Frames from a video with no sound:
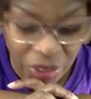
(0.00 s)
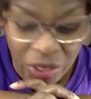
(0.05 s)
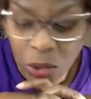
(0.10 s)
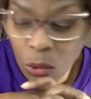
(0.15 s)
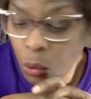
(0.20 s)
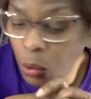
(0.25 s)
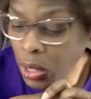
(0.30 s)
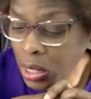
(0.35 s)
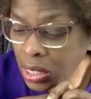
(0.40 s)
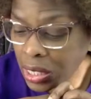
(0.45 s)

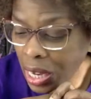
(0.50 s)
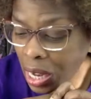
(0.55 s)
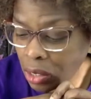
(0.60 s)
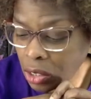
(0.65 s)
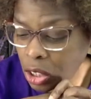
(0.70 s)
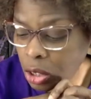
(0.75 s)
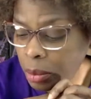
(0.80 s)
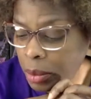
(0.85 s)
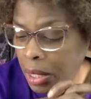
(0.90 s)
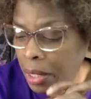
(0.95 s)
Reach out
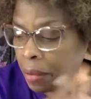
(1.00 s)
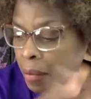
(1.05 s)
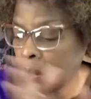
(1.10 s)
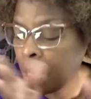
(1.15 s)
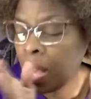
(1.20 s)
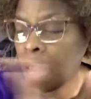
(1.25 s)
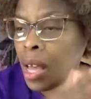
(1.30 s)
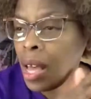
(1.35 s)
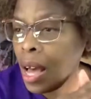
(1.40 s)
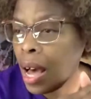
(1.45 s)
to me.
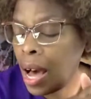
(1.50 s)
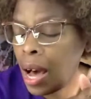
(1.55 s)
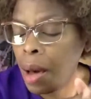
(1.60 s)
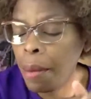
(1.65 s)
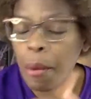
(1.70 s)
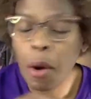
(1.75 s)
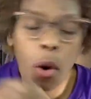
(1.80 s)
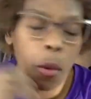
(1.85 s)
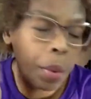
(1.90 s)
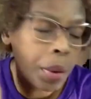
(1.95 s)

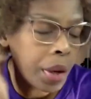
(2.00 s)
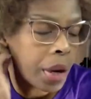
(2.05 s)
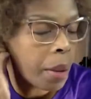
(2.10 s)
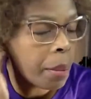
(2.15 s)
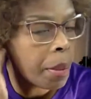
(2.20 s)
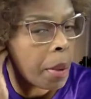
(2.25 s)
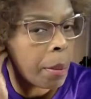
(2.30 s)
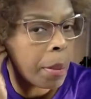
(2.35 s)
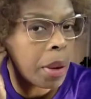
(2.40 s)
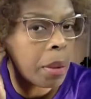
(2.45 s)
I'm opening up
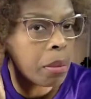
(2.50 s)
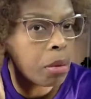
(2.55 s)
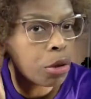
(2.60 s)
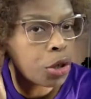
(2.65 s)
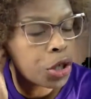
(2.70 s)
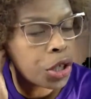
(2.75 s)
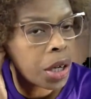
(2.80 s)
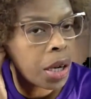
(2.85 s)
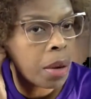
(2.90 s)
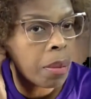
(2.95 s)
my
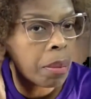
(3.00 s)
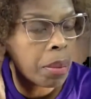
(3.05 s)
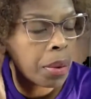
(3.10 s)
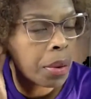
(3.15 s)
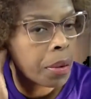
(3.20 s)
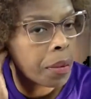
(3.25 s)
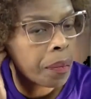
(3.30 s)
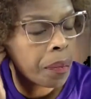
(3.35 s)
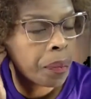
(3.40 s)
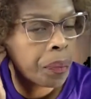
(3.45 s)
membership
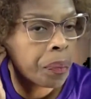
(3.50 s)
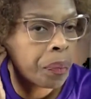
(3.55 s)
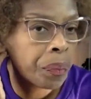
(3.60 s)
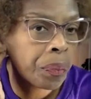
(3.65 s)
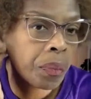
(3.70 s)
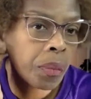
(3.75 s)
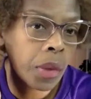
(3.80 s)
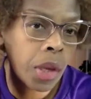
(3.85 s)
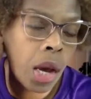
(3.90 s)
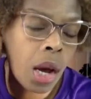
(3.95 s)

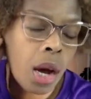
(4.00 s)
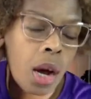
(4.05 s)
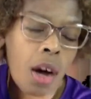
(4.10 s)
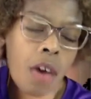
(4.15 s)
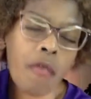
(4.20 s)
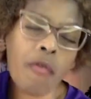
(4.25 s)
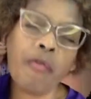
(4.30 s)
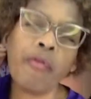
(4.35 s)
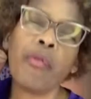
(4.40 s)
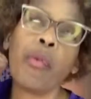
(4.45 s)

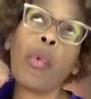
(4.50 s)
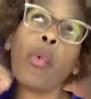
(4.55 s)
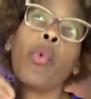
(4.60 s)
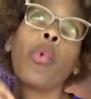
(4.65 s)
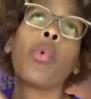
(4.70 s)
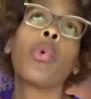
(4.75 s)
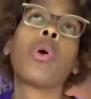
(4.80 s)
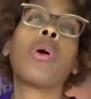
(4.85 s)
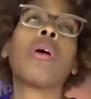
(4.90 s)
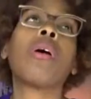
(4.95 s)

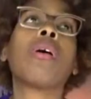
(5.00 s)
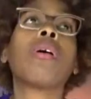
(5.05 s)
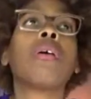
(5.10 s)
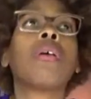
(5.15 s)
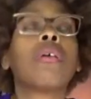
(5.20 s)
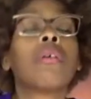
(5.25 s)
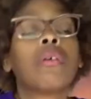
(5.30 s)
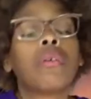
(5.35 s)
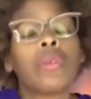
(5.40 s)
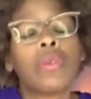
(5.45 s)
for
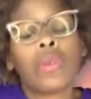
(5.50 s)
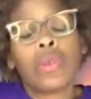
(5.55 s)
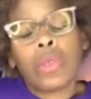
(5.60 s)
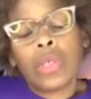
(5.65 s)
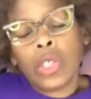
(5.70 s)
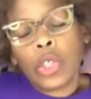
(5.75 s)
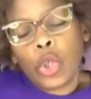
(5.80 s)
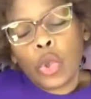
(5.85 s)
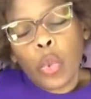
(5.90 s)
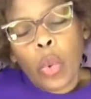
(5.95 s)

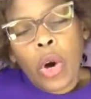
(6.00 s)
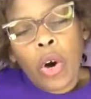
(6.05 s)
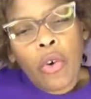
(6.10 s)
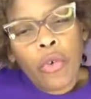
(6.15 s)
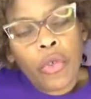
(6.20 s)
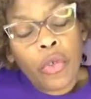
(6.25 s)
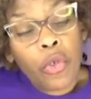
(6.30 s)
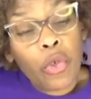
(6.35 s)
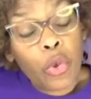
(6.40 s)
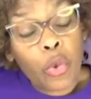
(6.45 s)
the
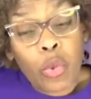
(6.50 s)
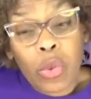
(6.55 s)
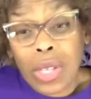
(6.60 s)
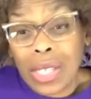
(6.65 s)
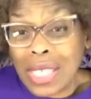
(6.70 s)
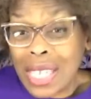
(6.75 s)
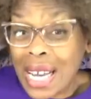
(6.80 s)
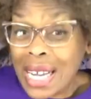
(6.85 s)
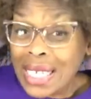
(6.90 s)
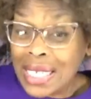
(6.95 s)
12th through the
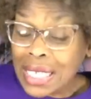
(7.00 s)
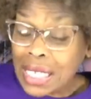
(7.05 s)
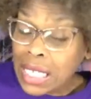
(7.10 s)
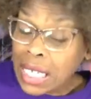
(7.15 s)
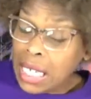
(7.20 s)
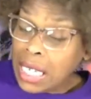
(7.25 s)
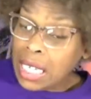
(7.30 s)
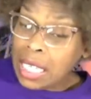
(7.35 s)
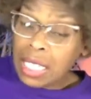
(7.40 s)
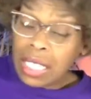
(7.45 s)

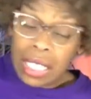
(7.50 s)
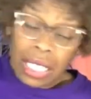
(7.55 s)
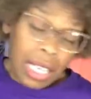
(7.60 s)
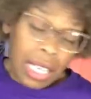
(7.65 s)
19th.